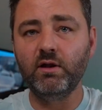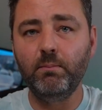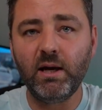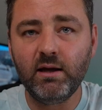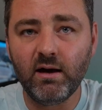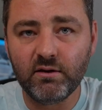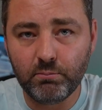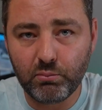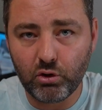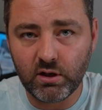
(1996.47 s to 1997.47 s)
they make other
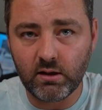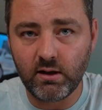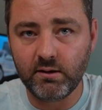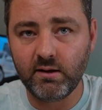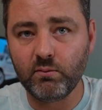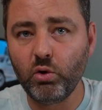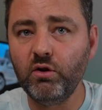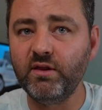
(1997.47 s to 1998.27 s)
product lines as well.